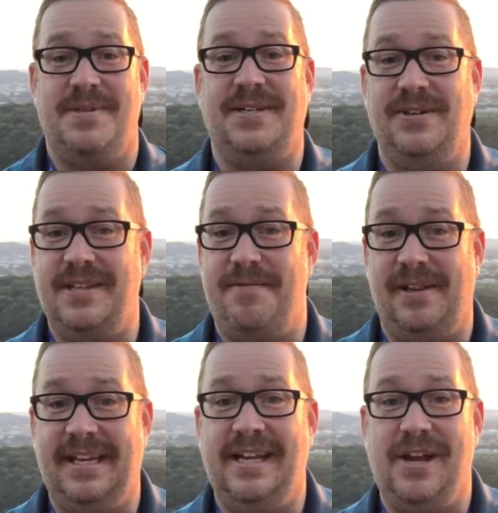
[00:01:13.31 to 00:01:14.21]
So you'll
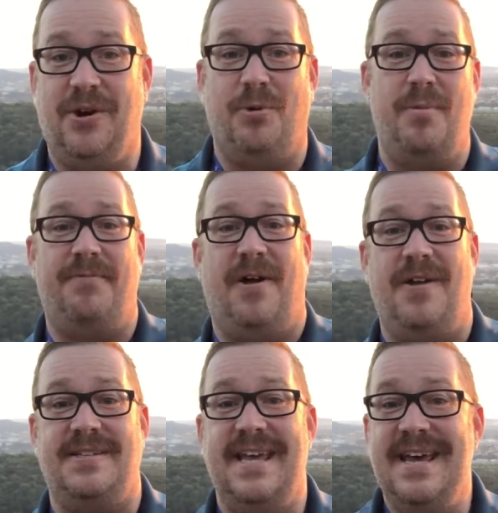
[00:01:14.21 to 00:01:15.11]
definitely need to go to ruby
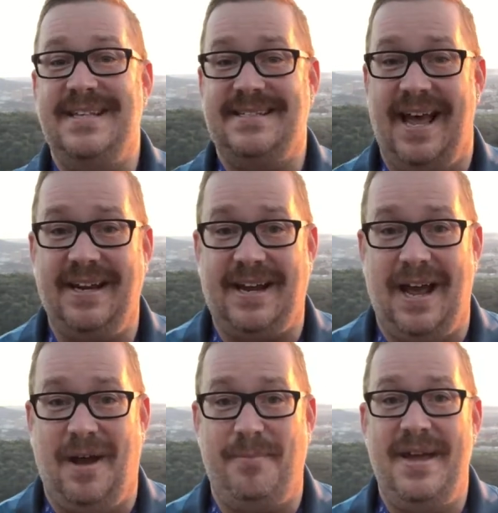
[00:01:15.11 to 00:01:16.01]
falls dot
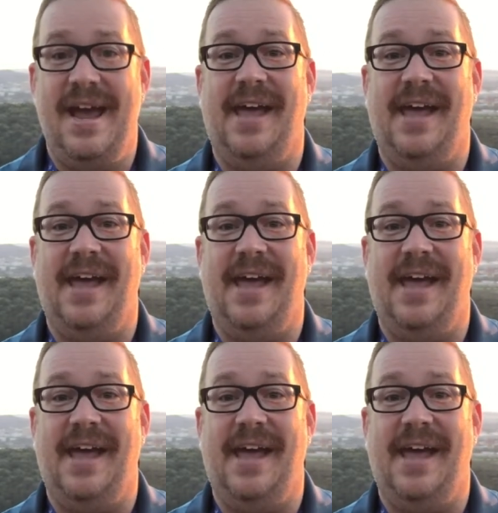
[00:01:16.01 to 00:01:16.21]
com